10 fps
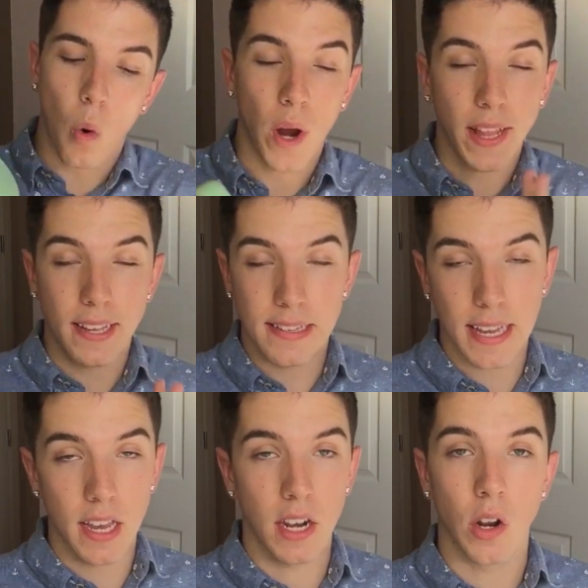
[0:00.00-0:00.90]
oily
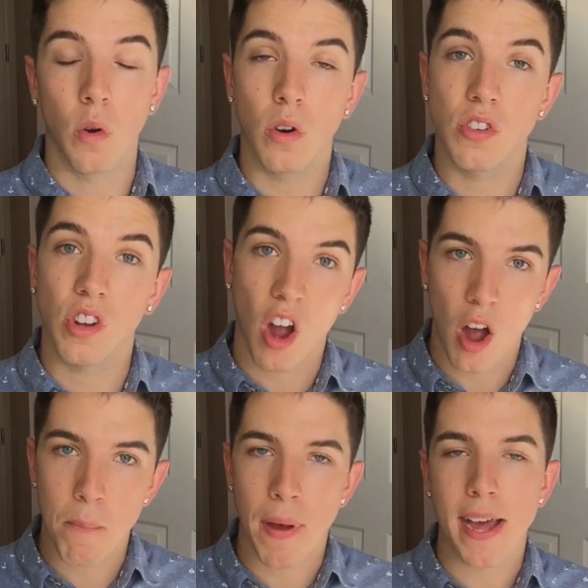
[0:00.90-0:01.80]
skin in order to
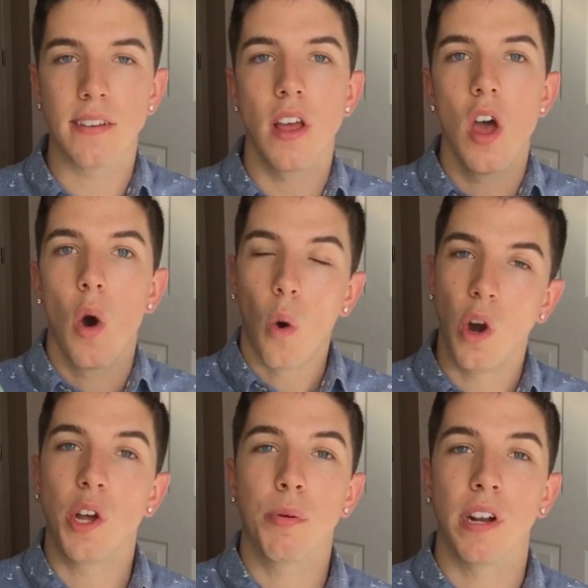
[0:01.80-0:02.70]
combat
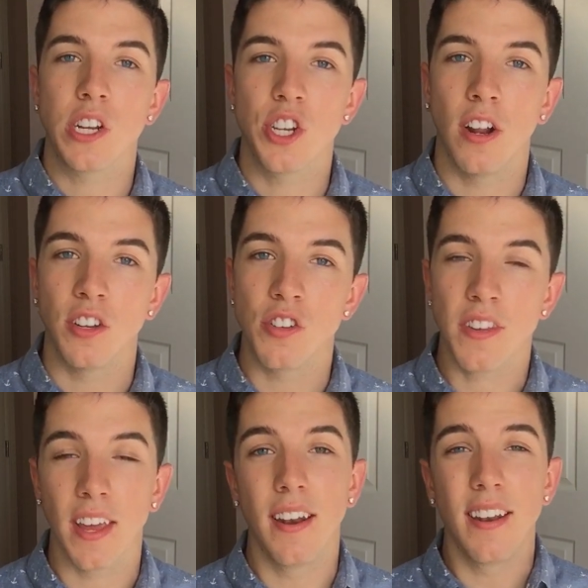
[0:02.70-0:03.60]
oil production on your
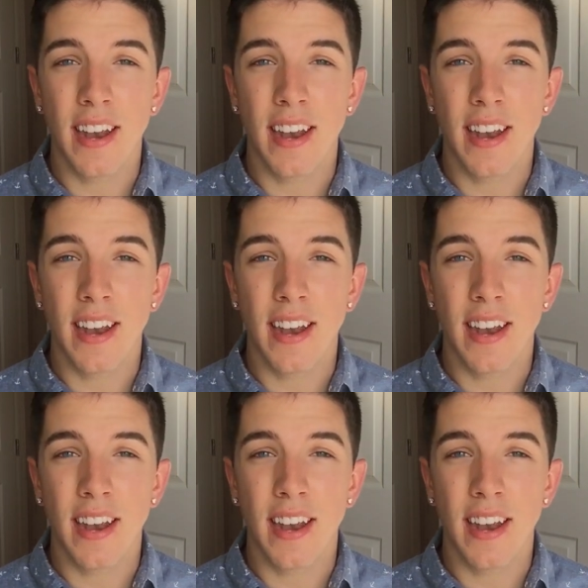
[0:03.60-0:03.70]
skin.